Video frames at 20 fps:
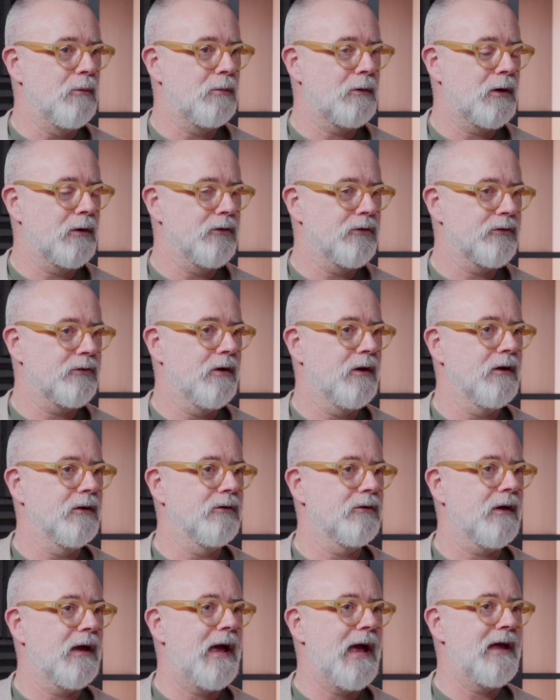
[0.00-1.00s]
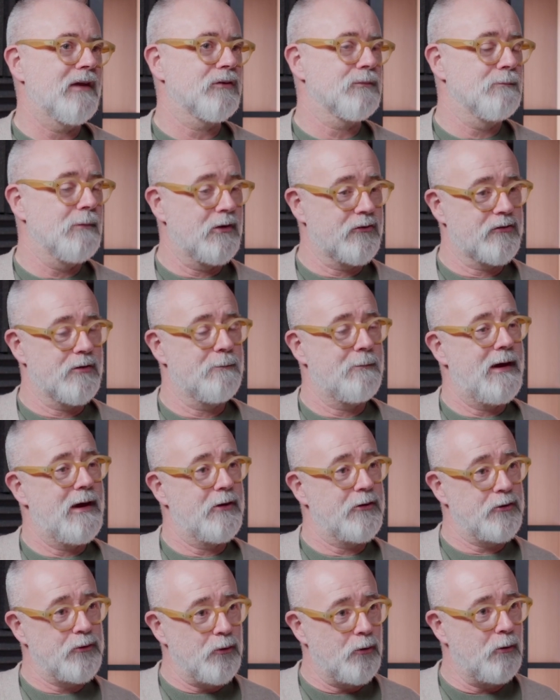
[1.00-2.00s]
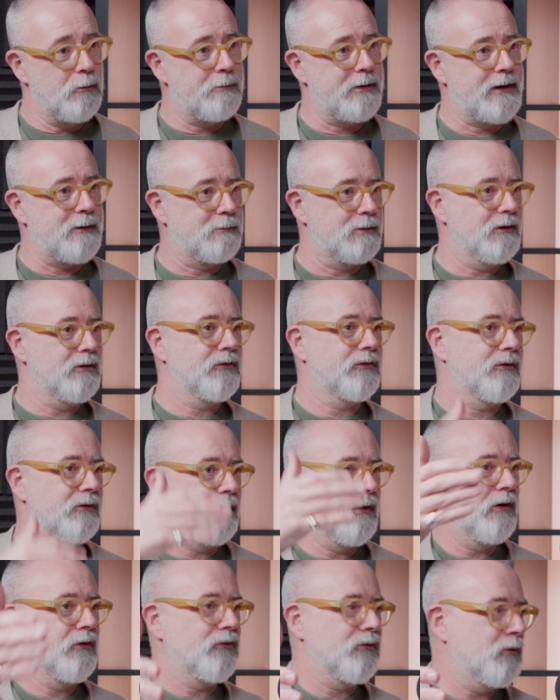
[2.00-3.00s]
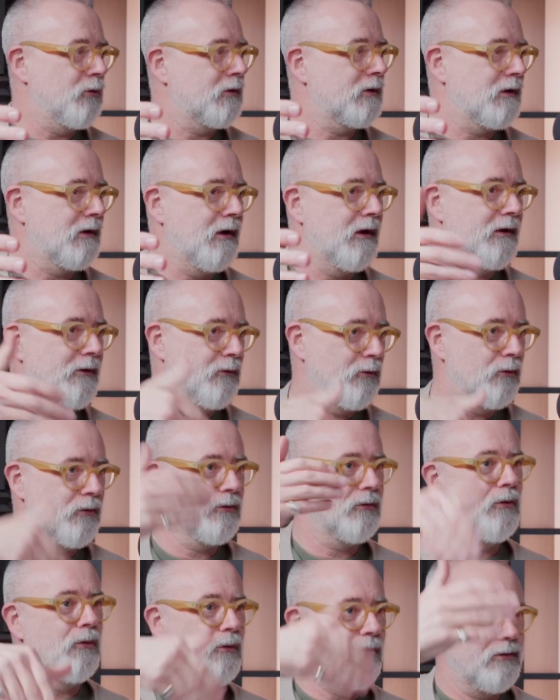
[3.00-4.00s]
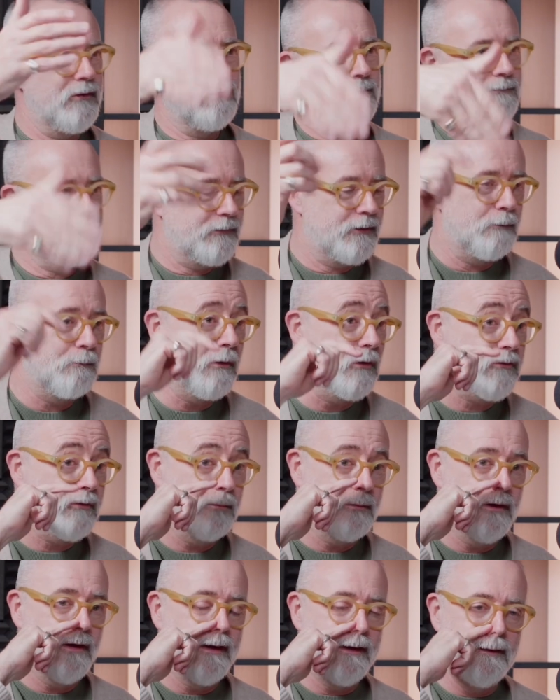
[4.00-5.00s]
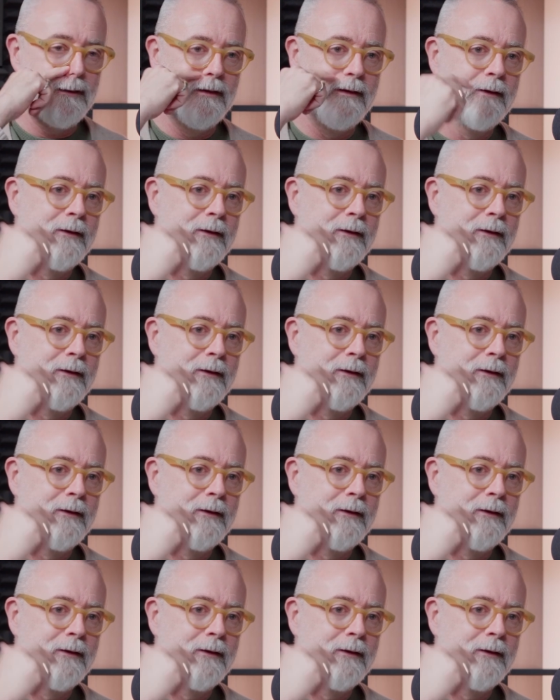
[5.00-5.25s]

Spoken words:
concerned as much about your people as your client or the bottom line,